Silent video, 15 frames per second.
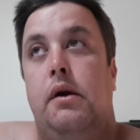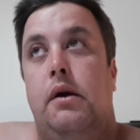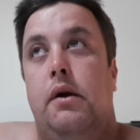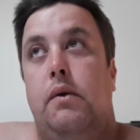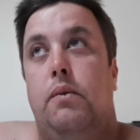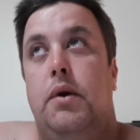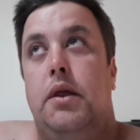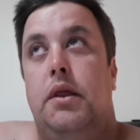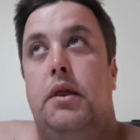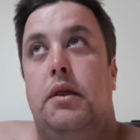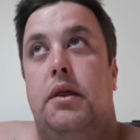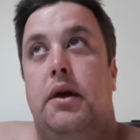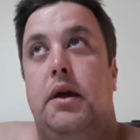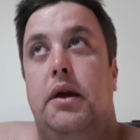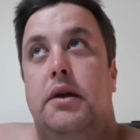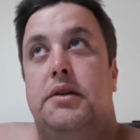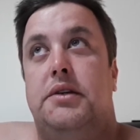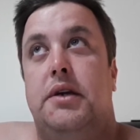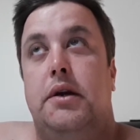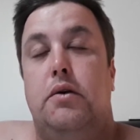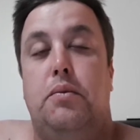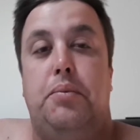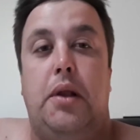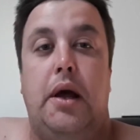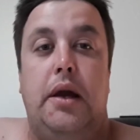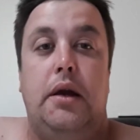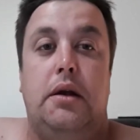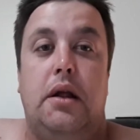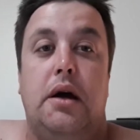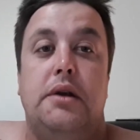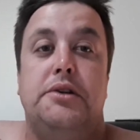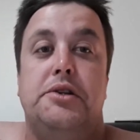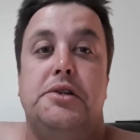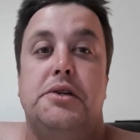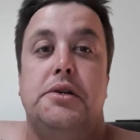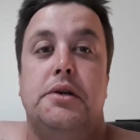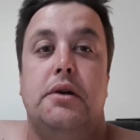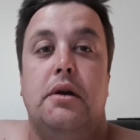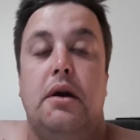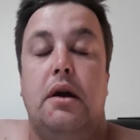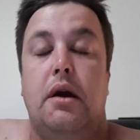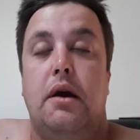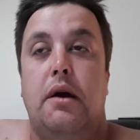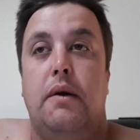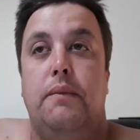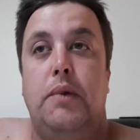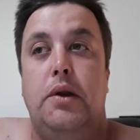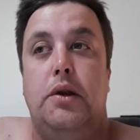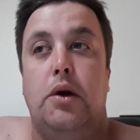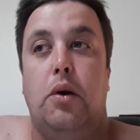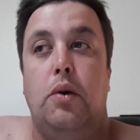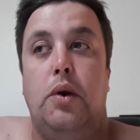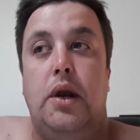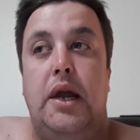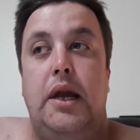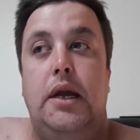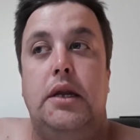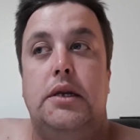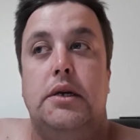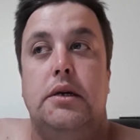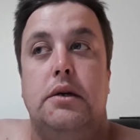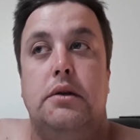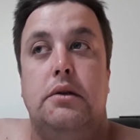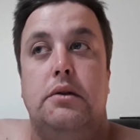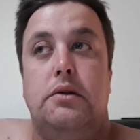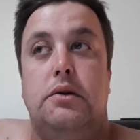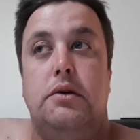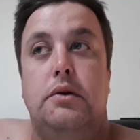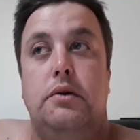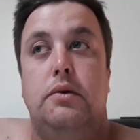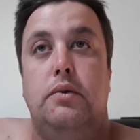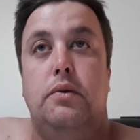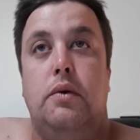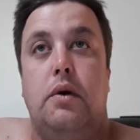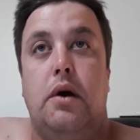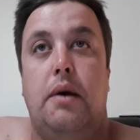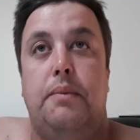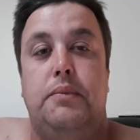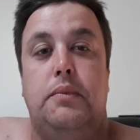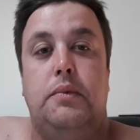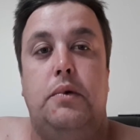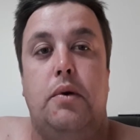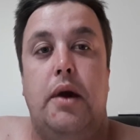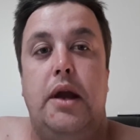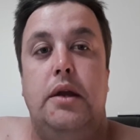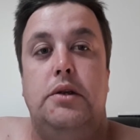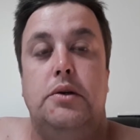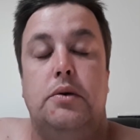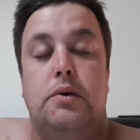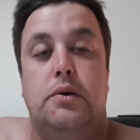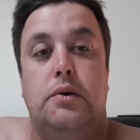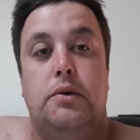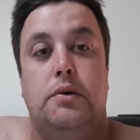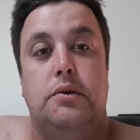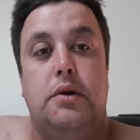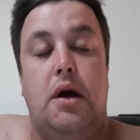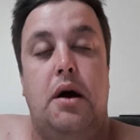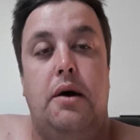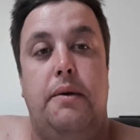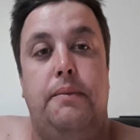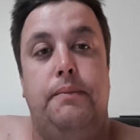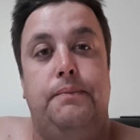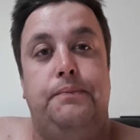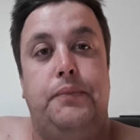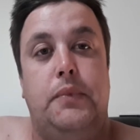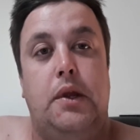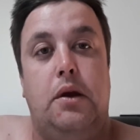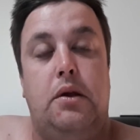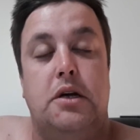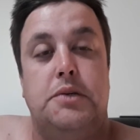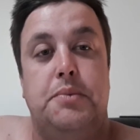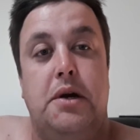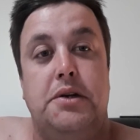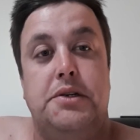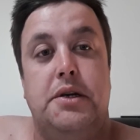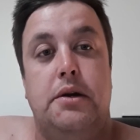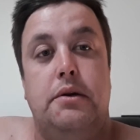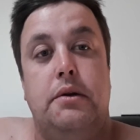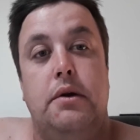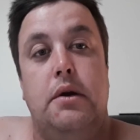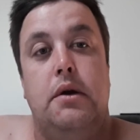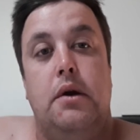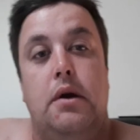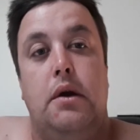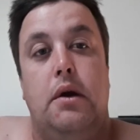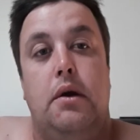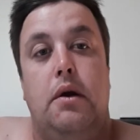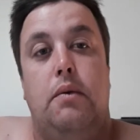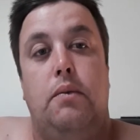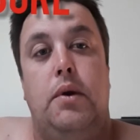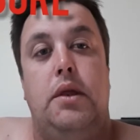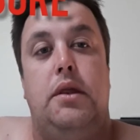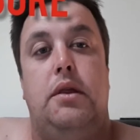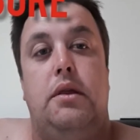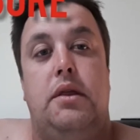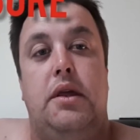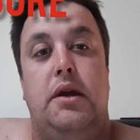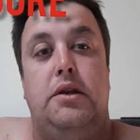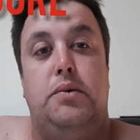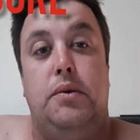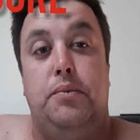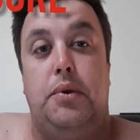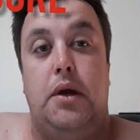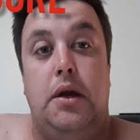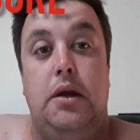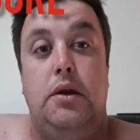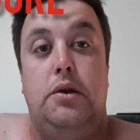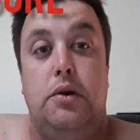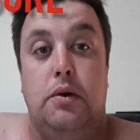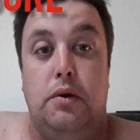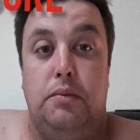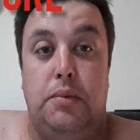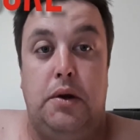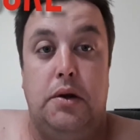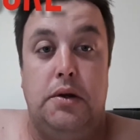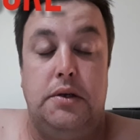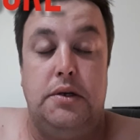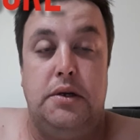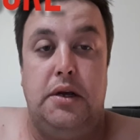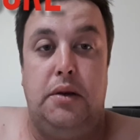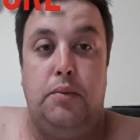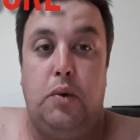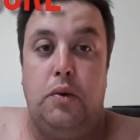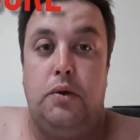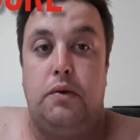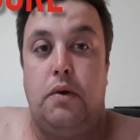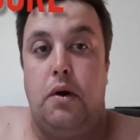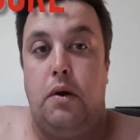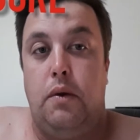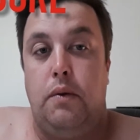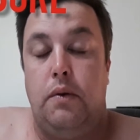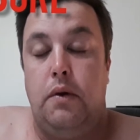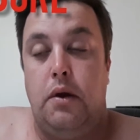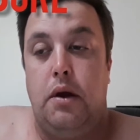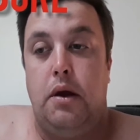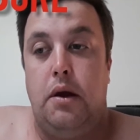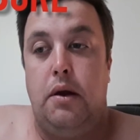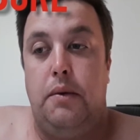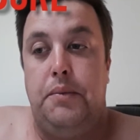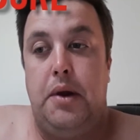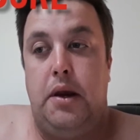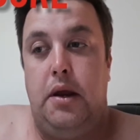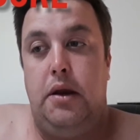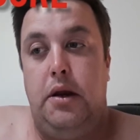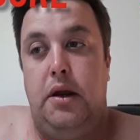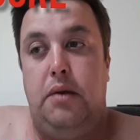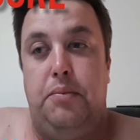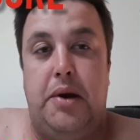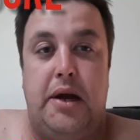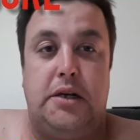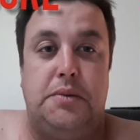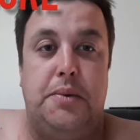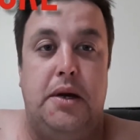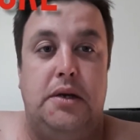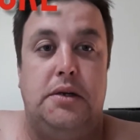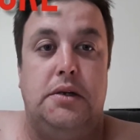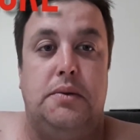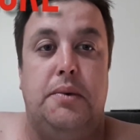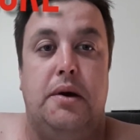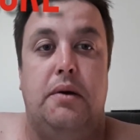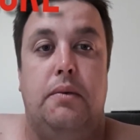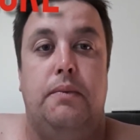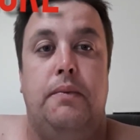With the single plate clutch, you don't need to upgrade your clutch master. With the twin plate, you do, because you need more throw, and then you need backspace as well.